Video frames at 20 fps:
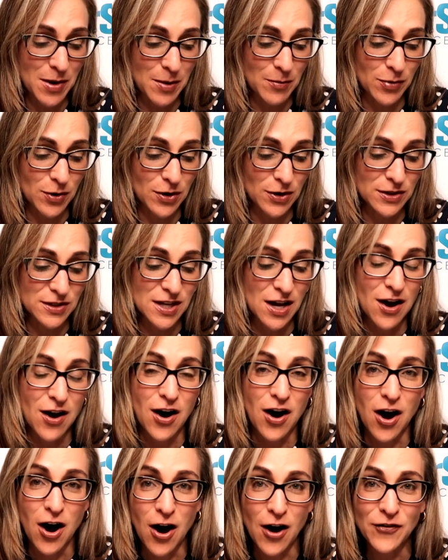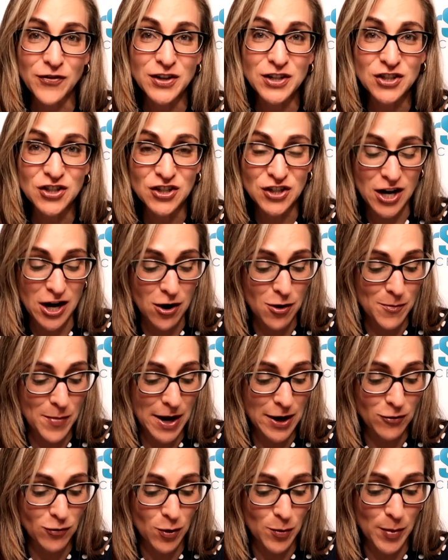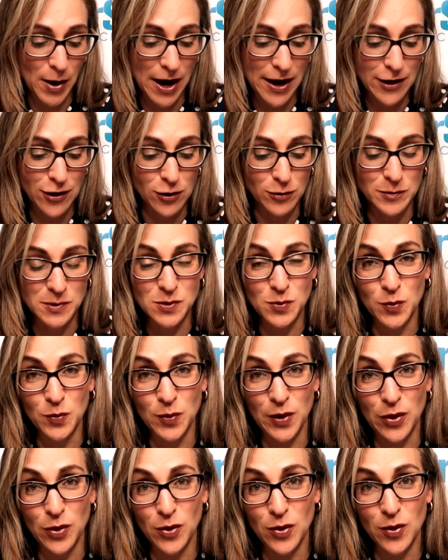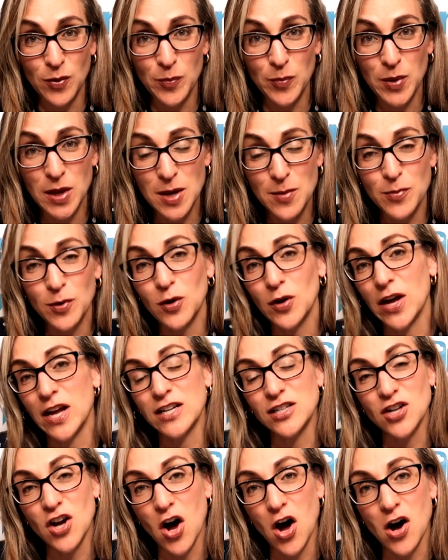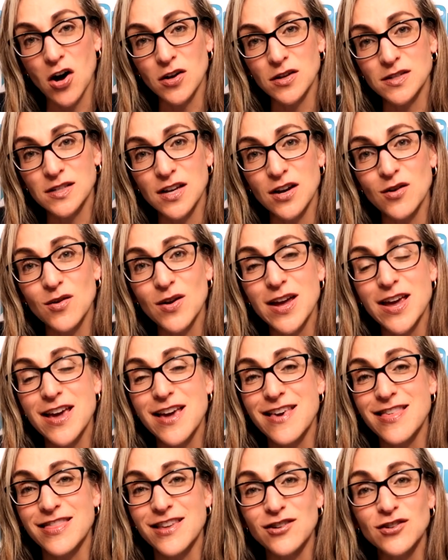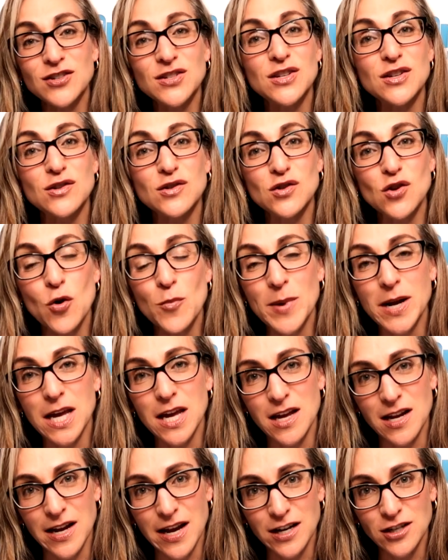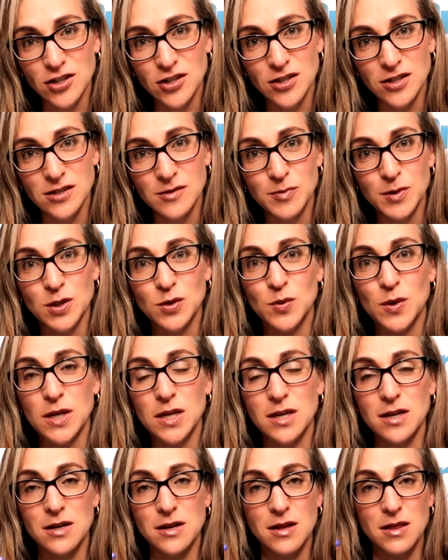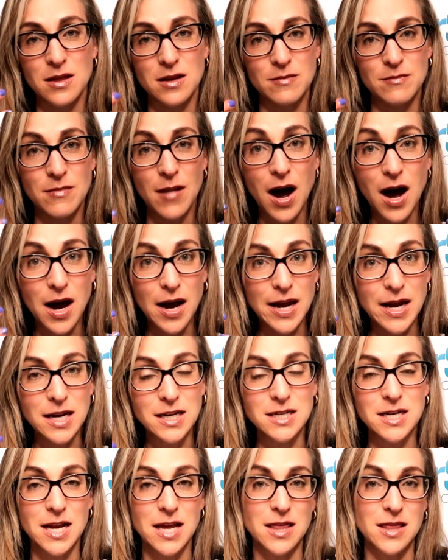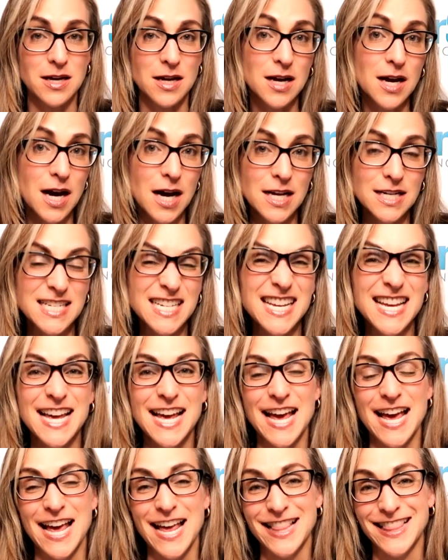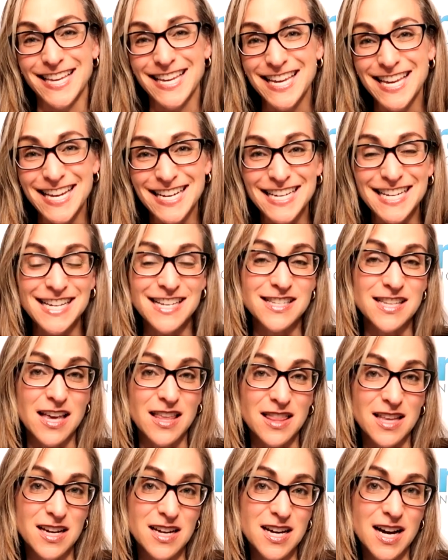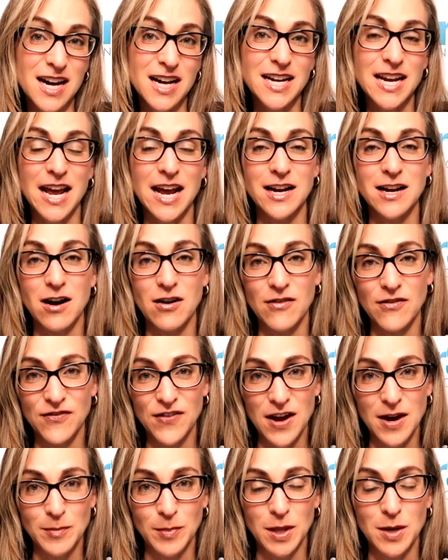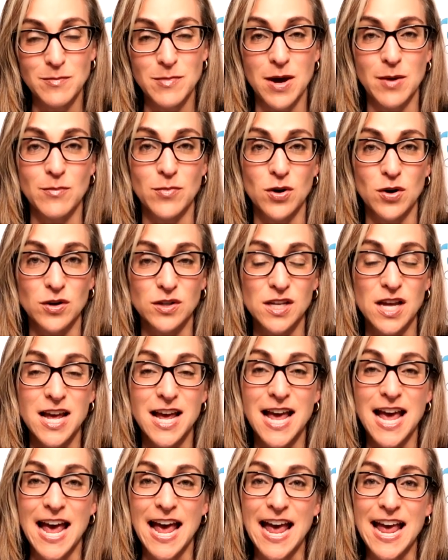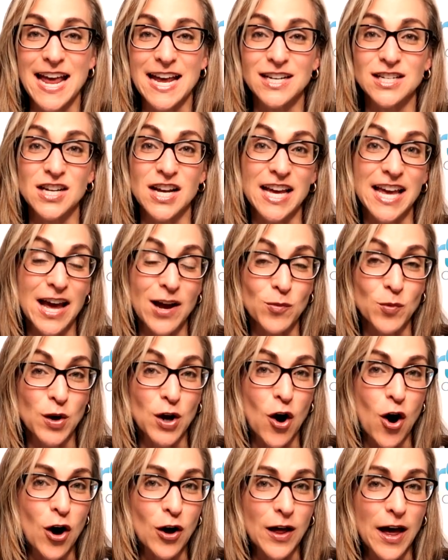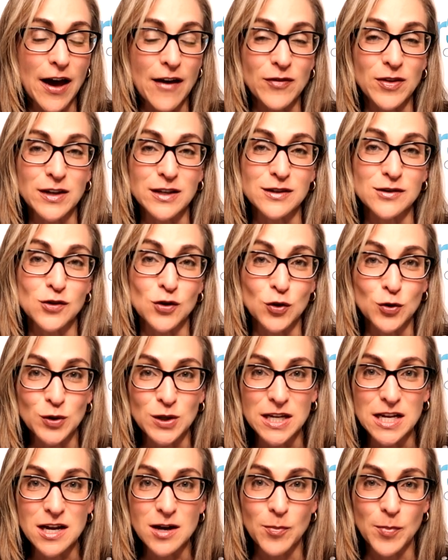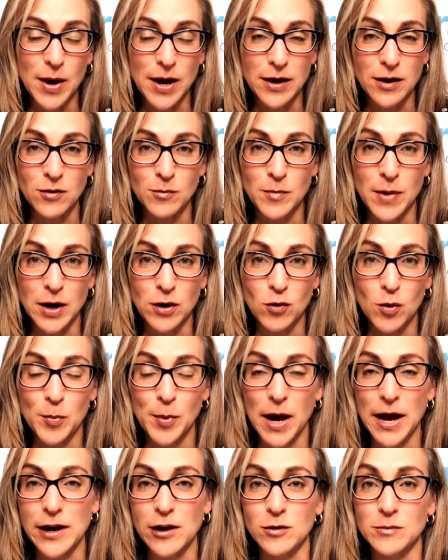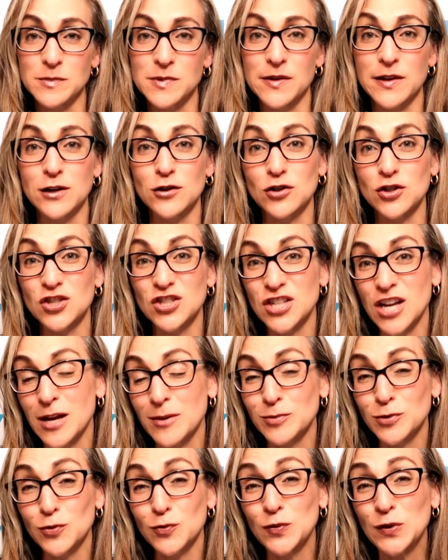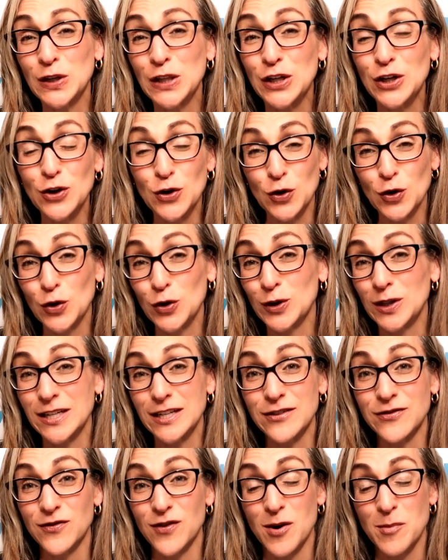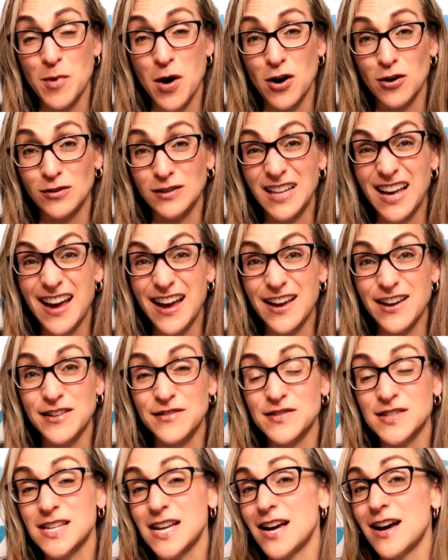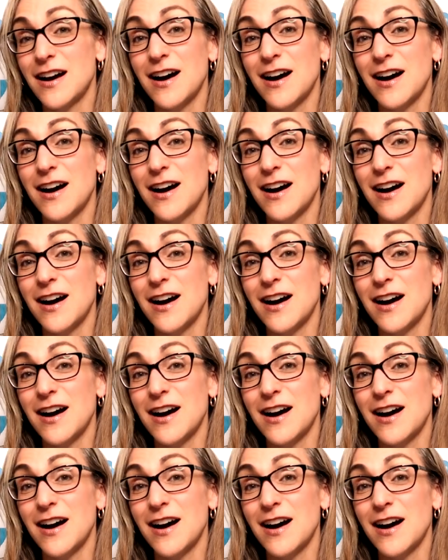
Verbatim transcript: members often share microbiomes with people and dogs. So there's so many connections between the mind and the gut and the kidneys and the gut and our family members. And again, we all have these unique microbiomes that are shaped really early from our lives.